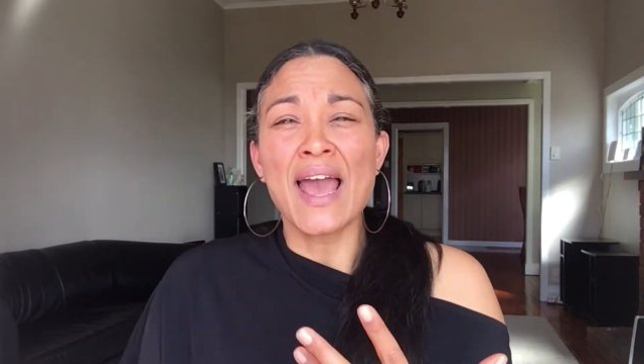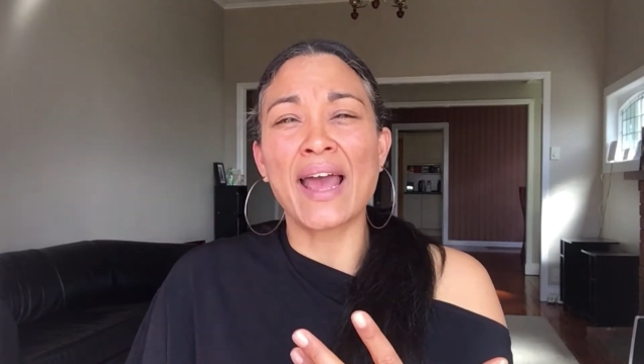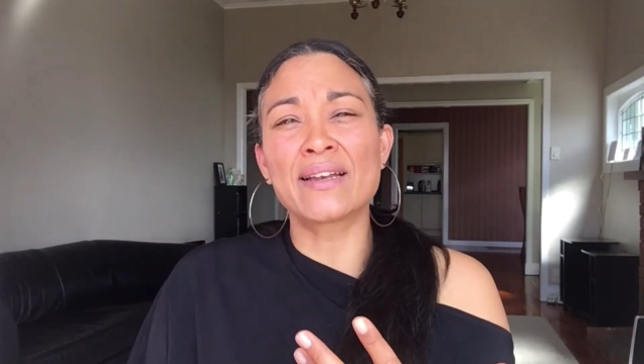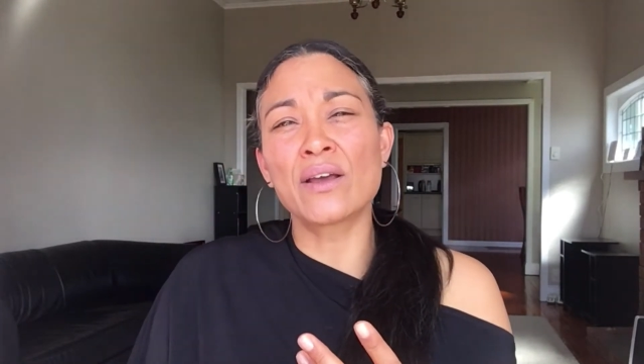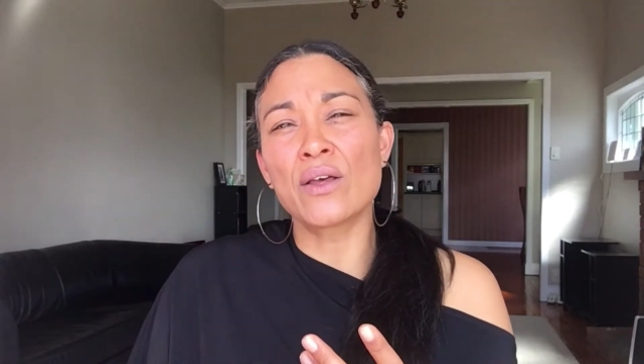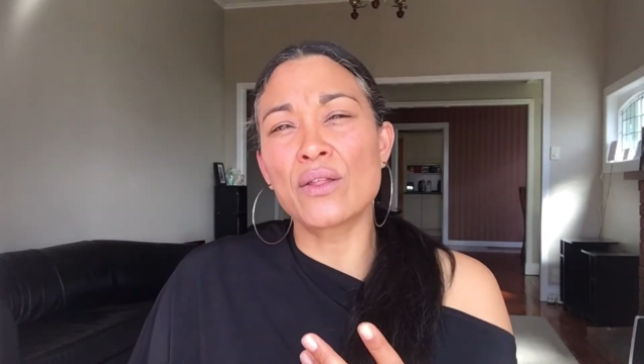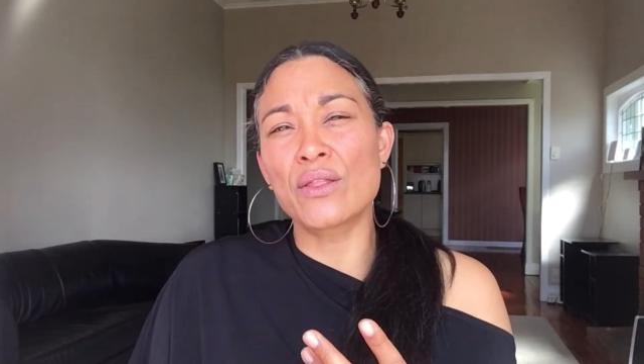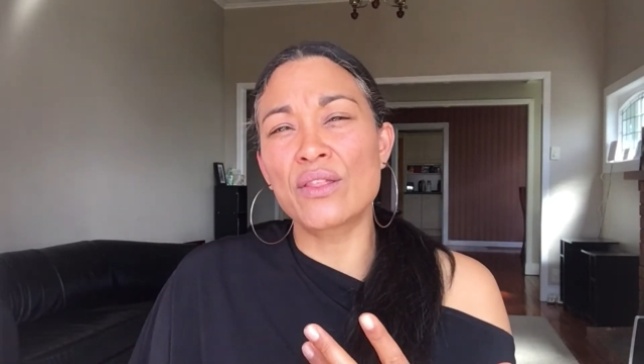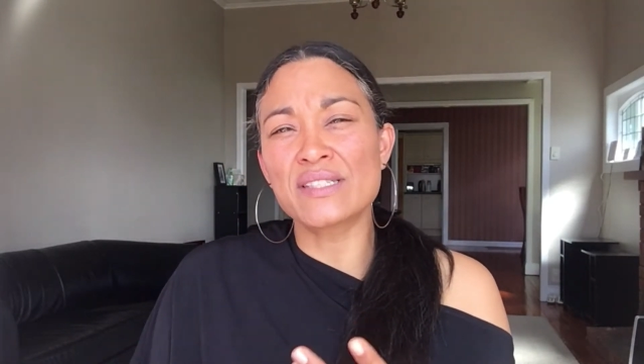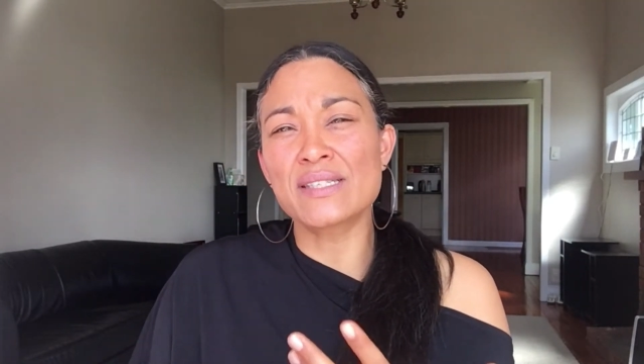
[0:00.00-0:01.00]
And
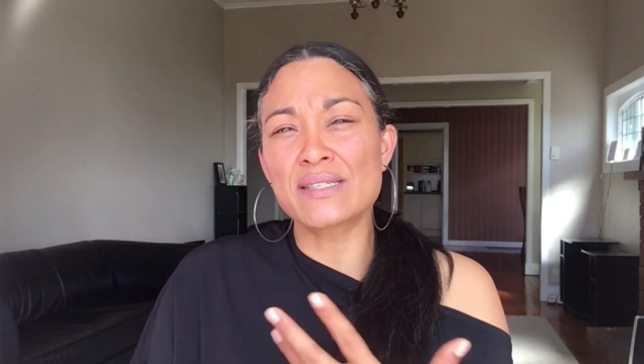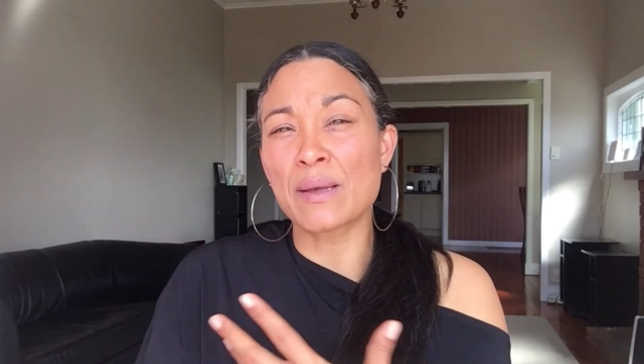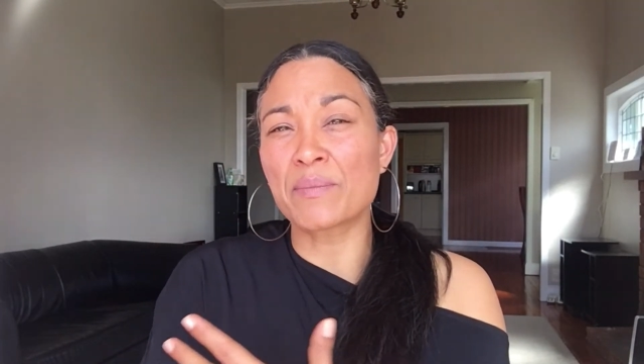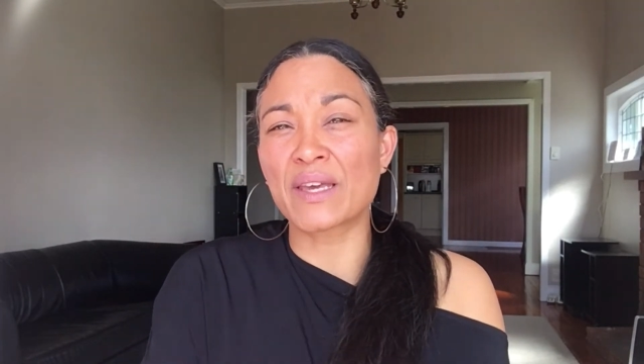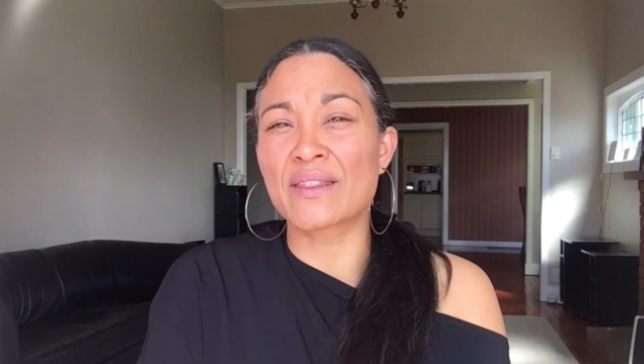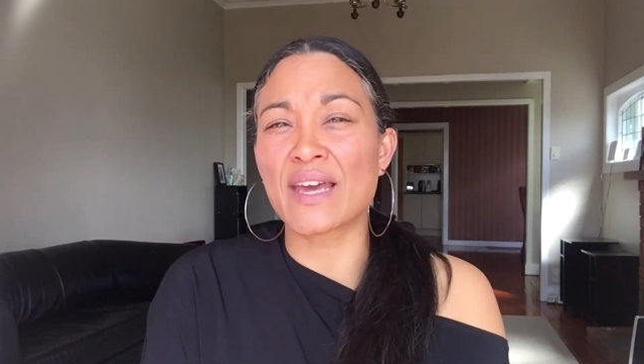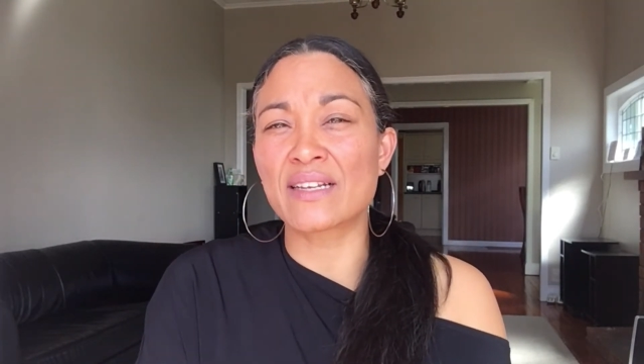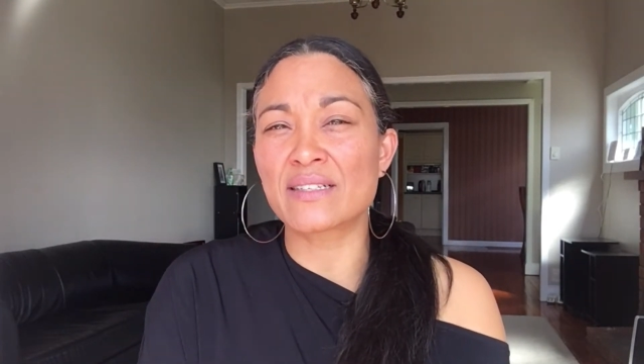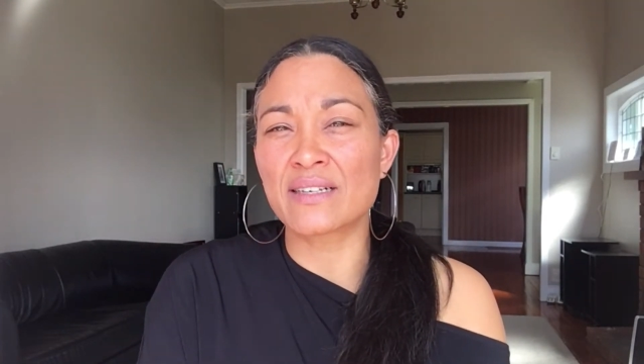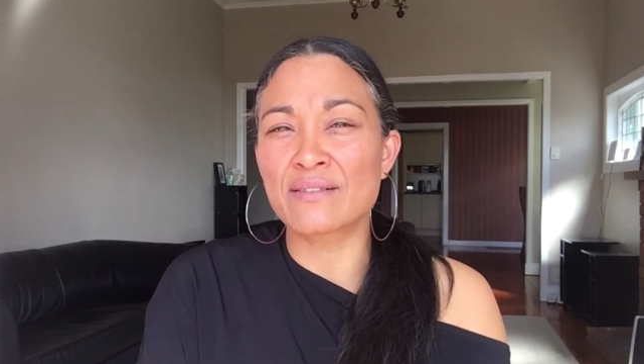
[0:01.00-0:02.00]
this is something
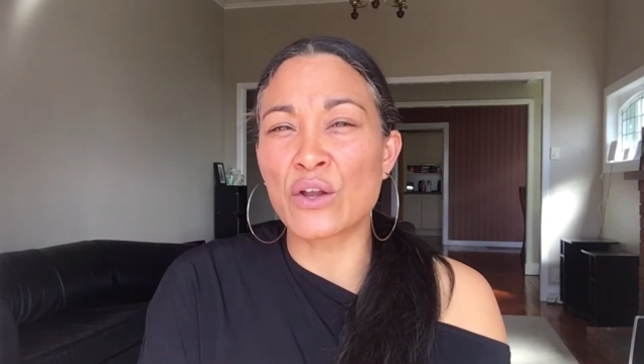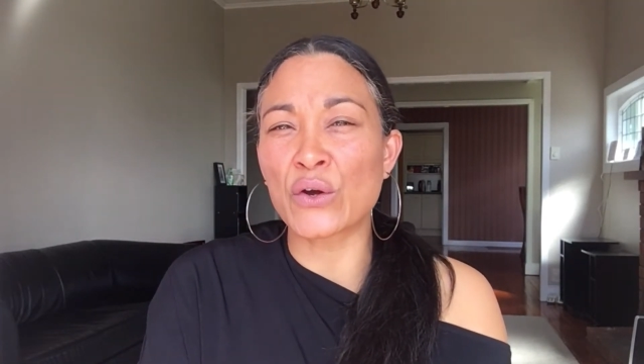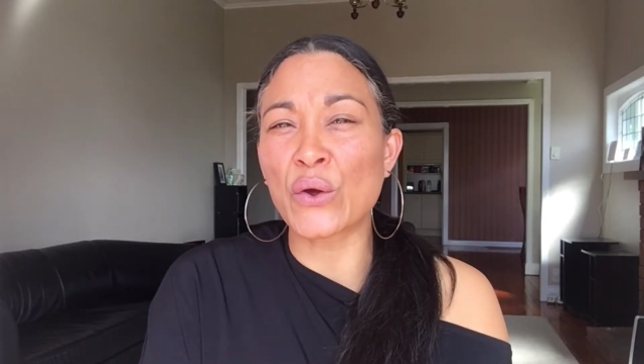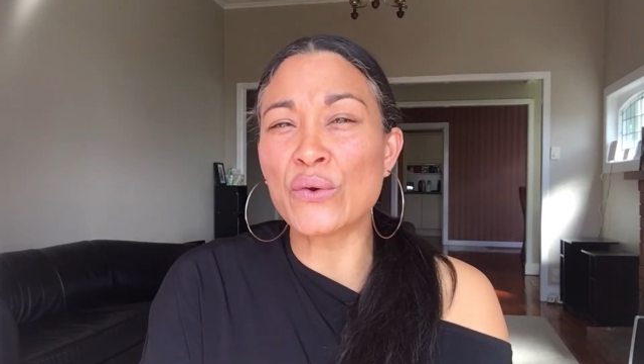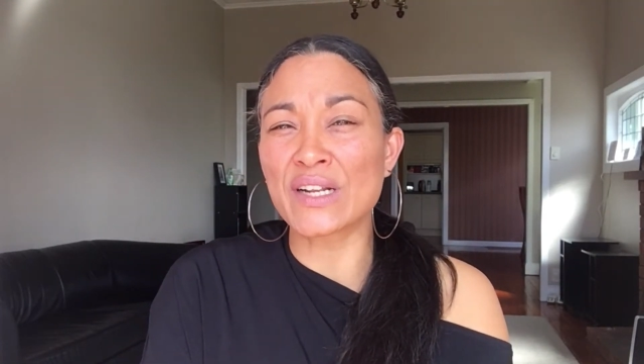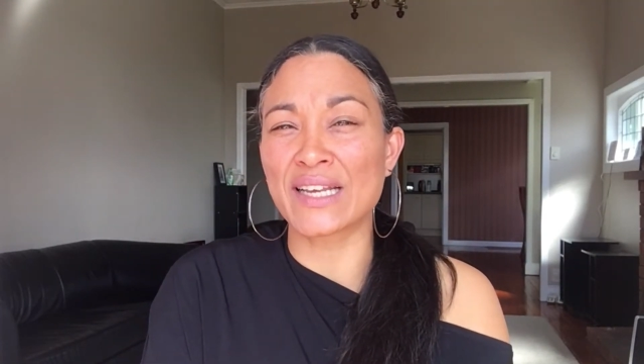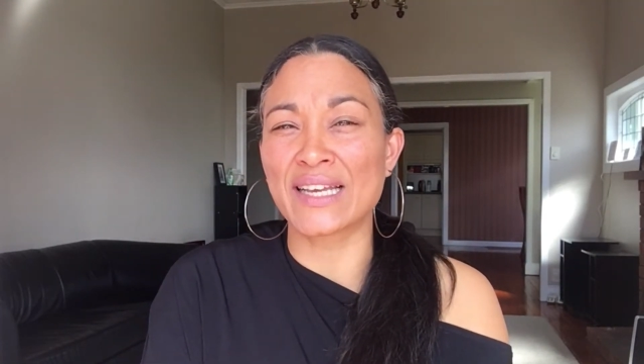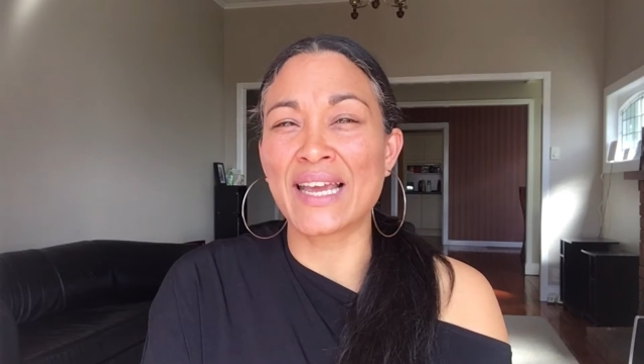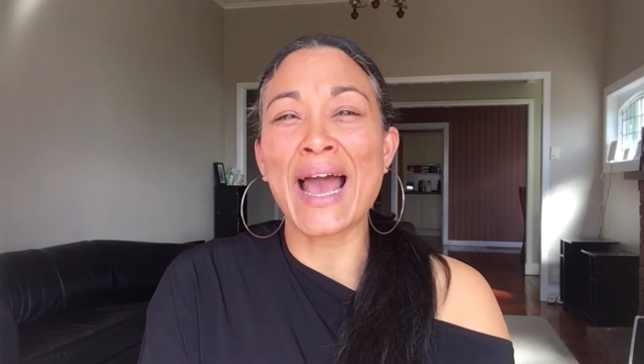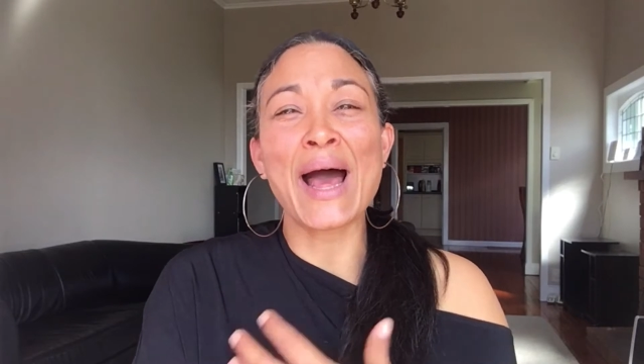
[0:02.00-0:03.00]
that not only